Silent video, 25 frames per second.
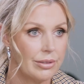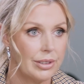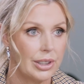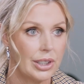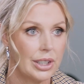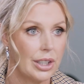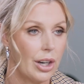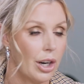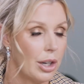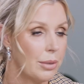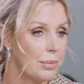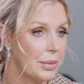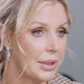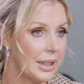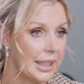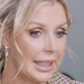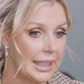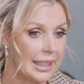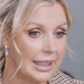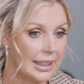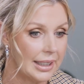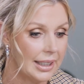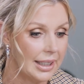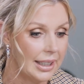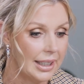very
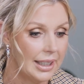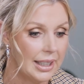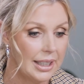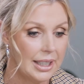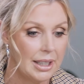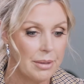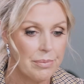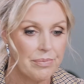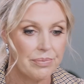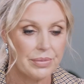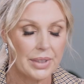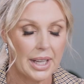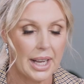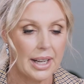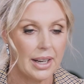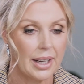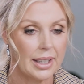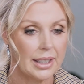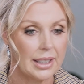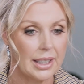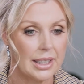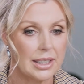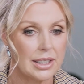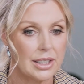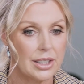openly, and I
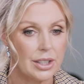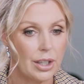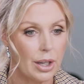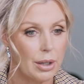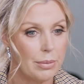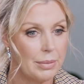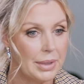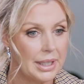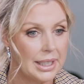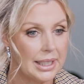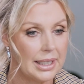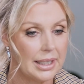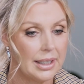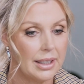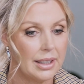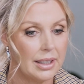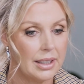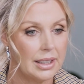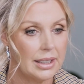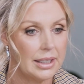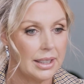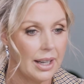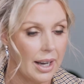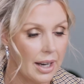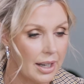get so many
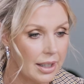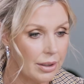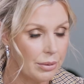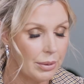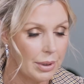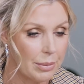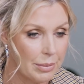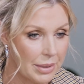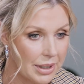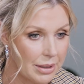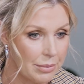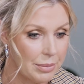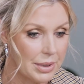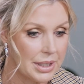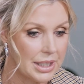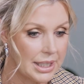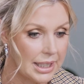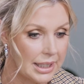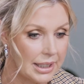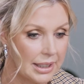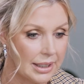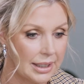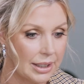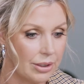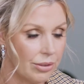young women,
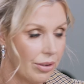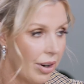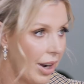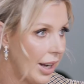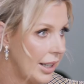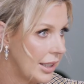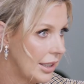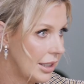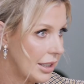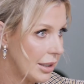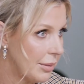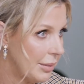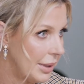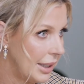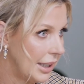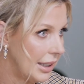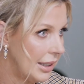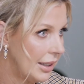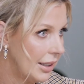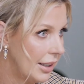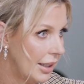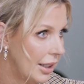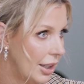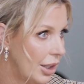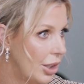particularly, writing to me
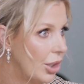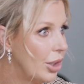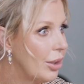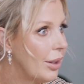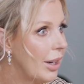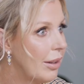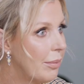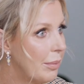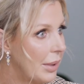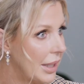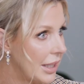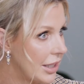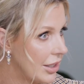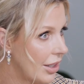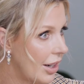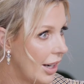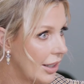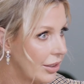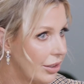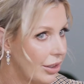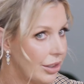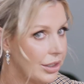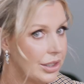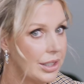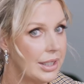who have been
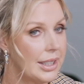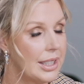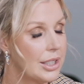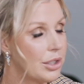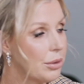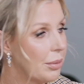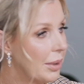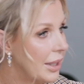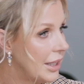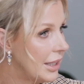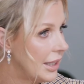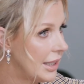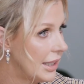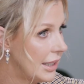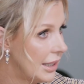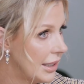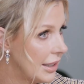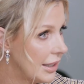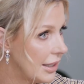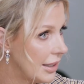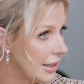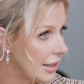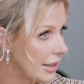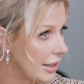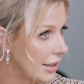diagnosed in their
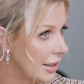20s,